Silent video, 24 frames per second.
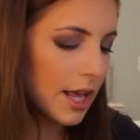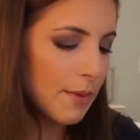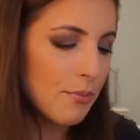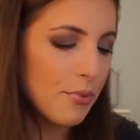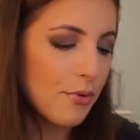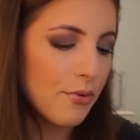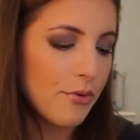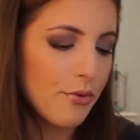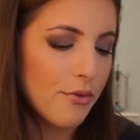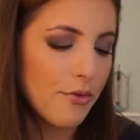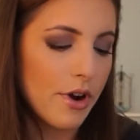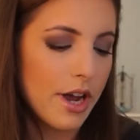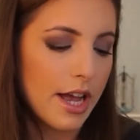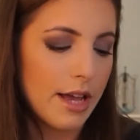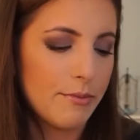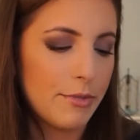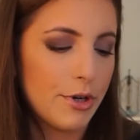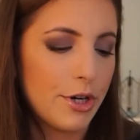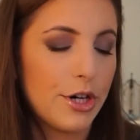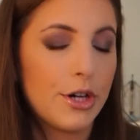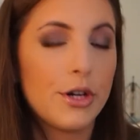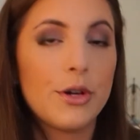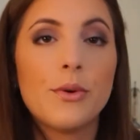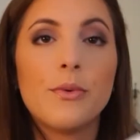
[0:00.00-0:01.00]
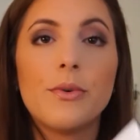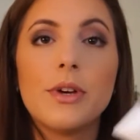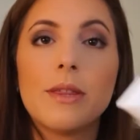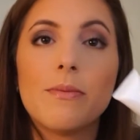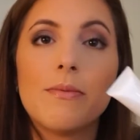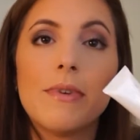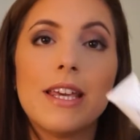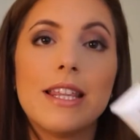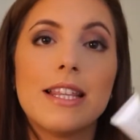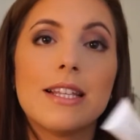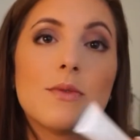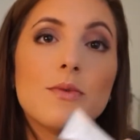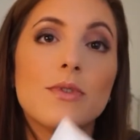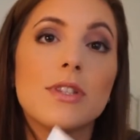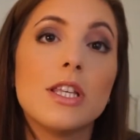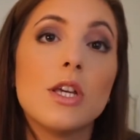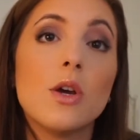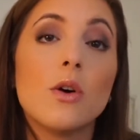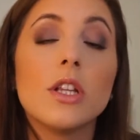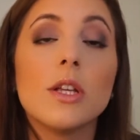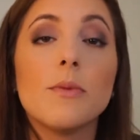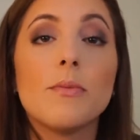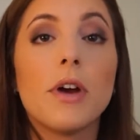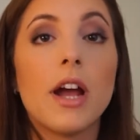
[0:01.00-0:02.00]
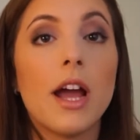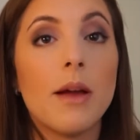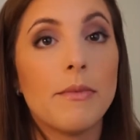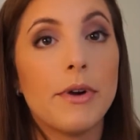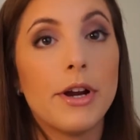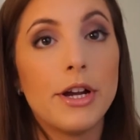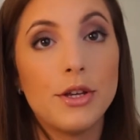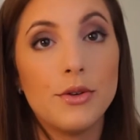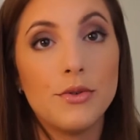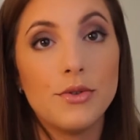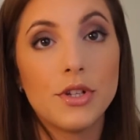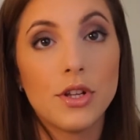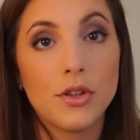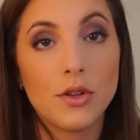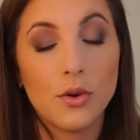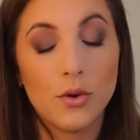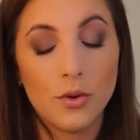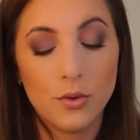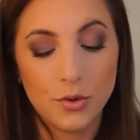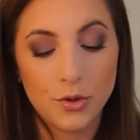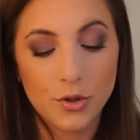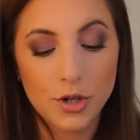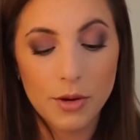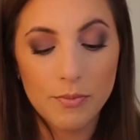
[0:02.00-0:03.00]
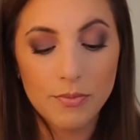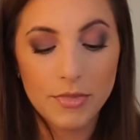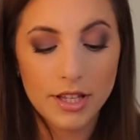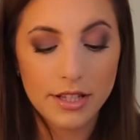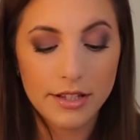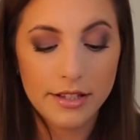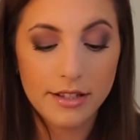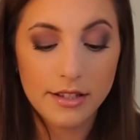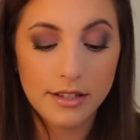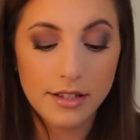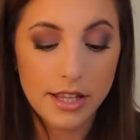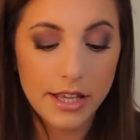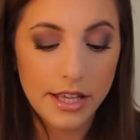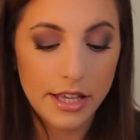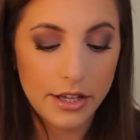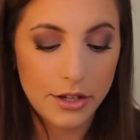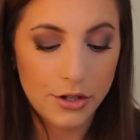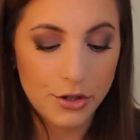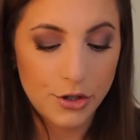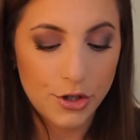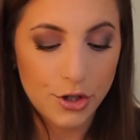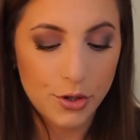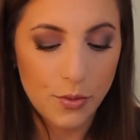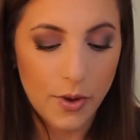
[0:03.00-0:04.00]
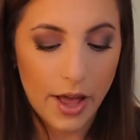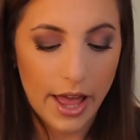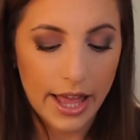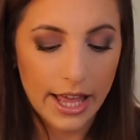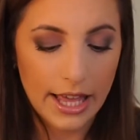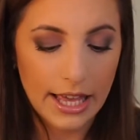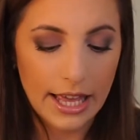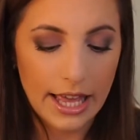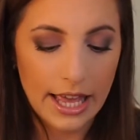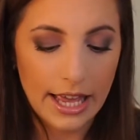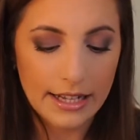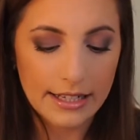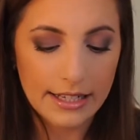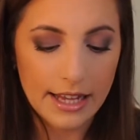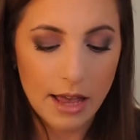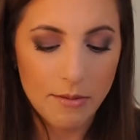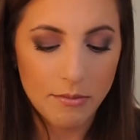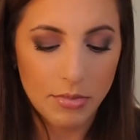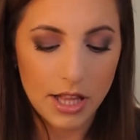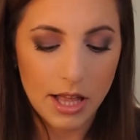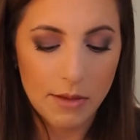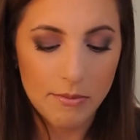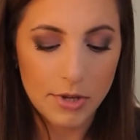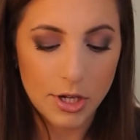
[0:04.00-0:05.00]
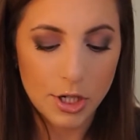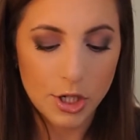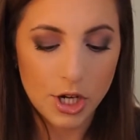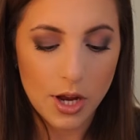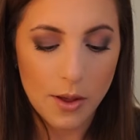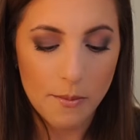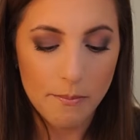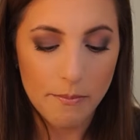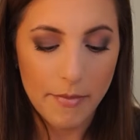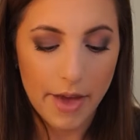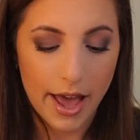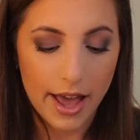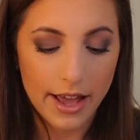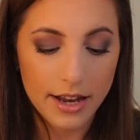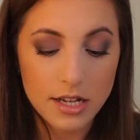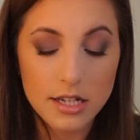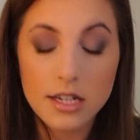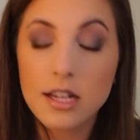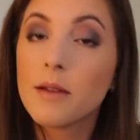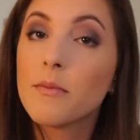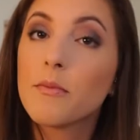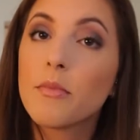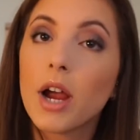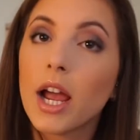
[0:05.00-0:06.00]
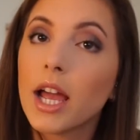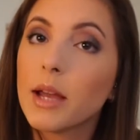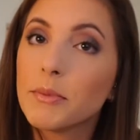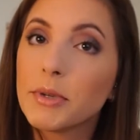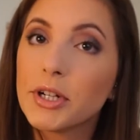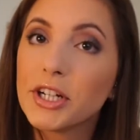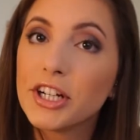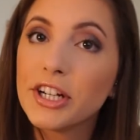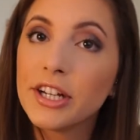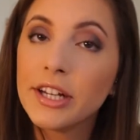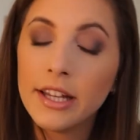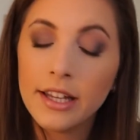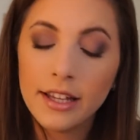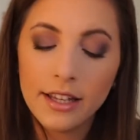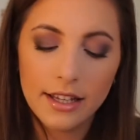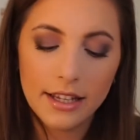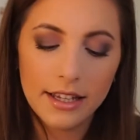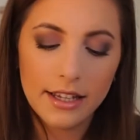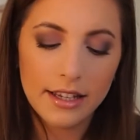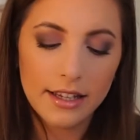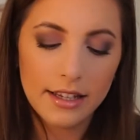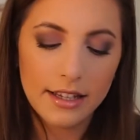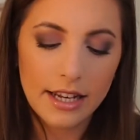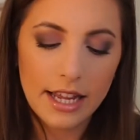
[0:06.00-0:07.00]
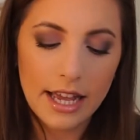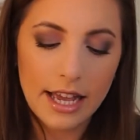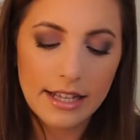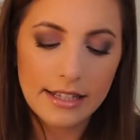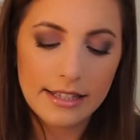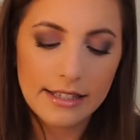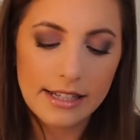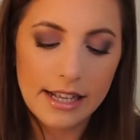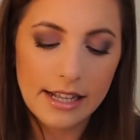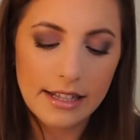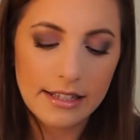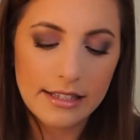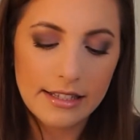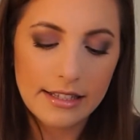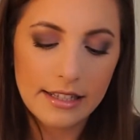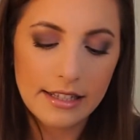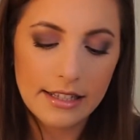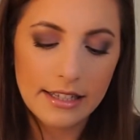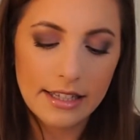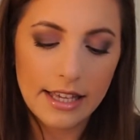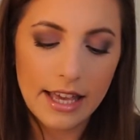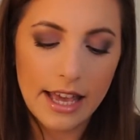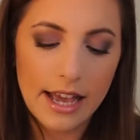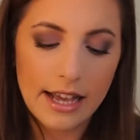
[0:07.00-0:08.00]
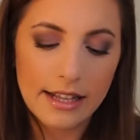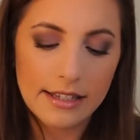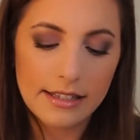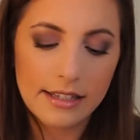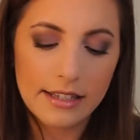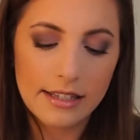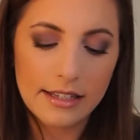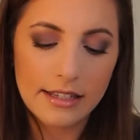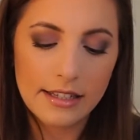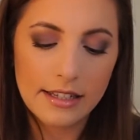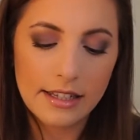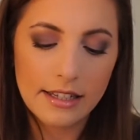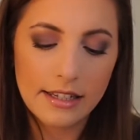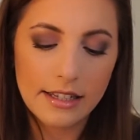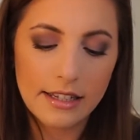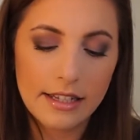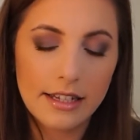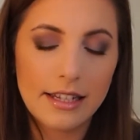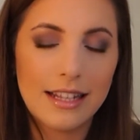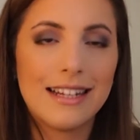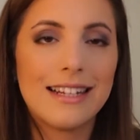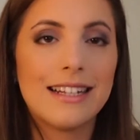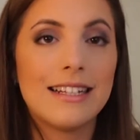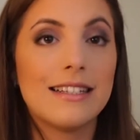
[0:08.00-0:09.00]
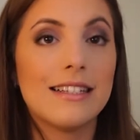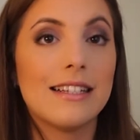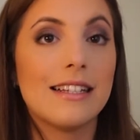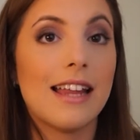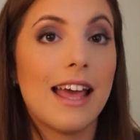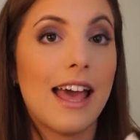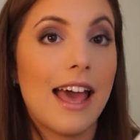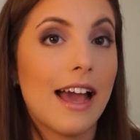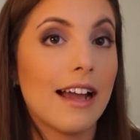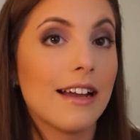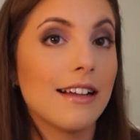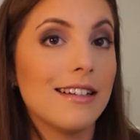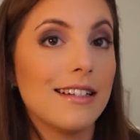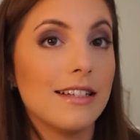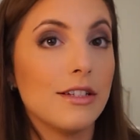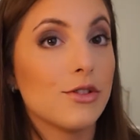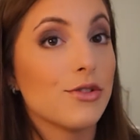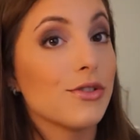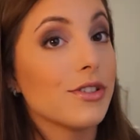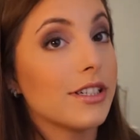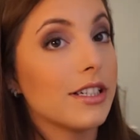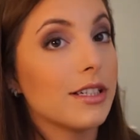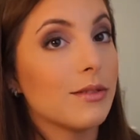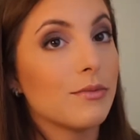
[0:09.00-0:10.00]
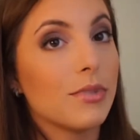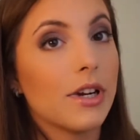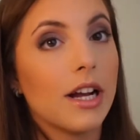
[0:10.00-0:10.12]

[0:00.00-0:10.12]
a primer with me. This was the only primer I used on the whole trip. This is the Jouer Anti-Blemish Matte Primer. It has salicylic acid in it, and it's an acne treating